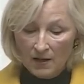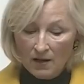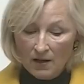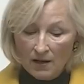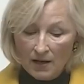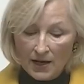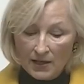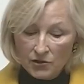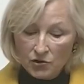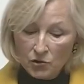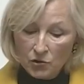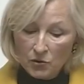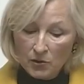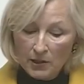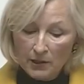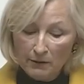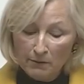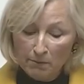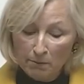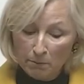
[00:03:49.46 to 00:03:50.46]
I
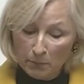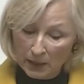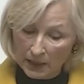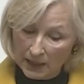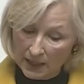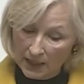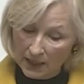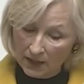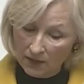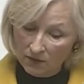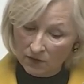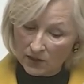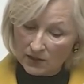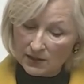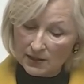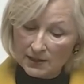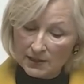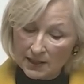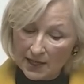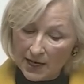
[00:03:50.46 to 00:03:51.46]
truly believe the
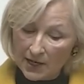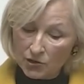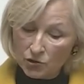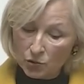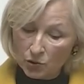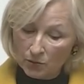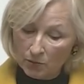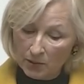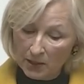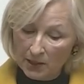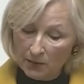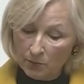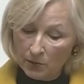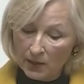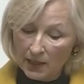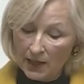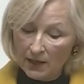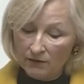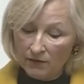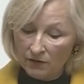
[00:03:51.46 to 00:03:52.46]
Saskatchewan
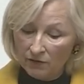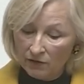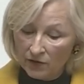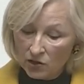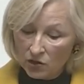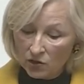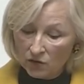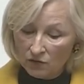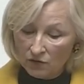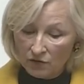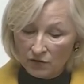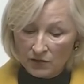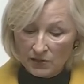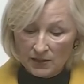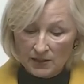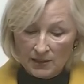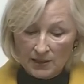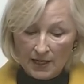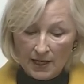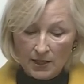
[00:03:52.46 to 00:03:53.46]
people have a vision for
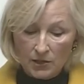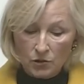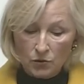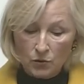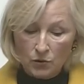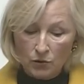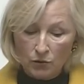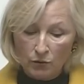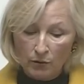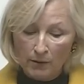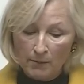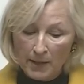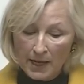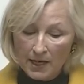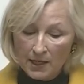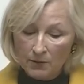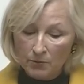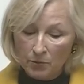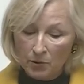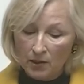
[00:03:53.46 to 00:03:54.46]
Saskatchewan to
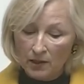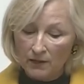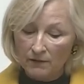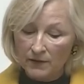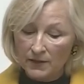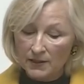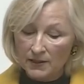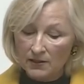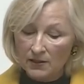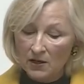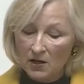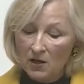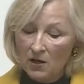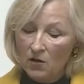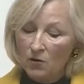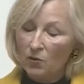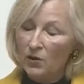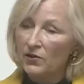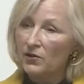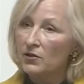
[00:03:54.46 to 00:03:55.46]
remain a province
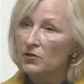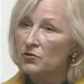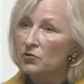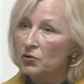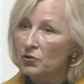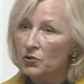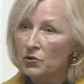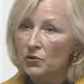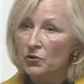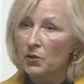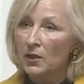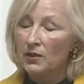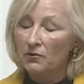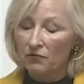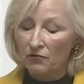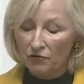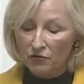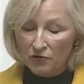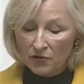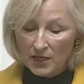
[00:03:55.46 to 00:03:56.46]
with a true
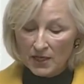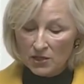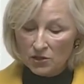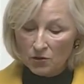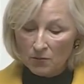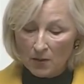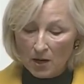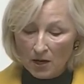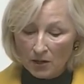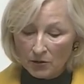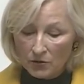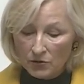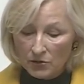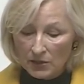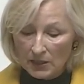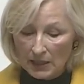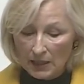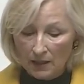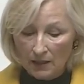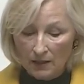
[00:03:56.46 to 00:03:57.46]
and free
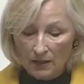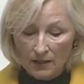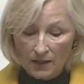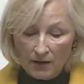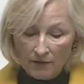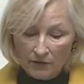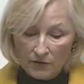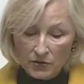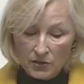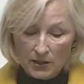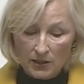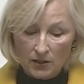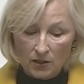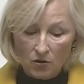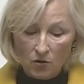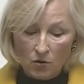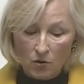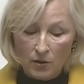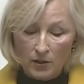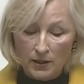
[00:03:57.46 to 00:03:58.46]
democracy governed in
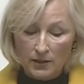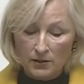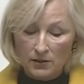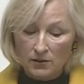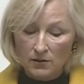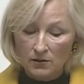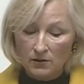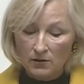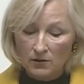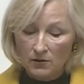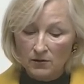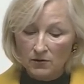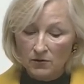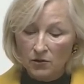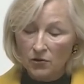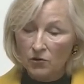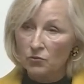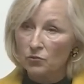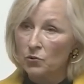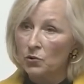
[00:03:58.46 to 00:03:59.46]
accordance
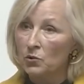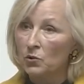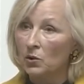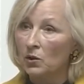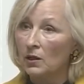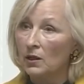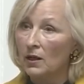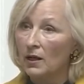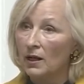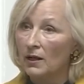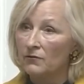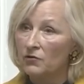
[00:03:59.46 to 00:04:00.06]
to the rule of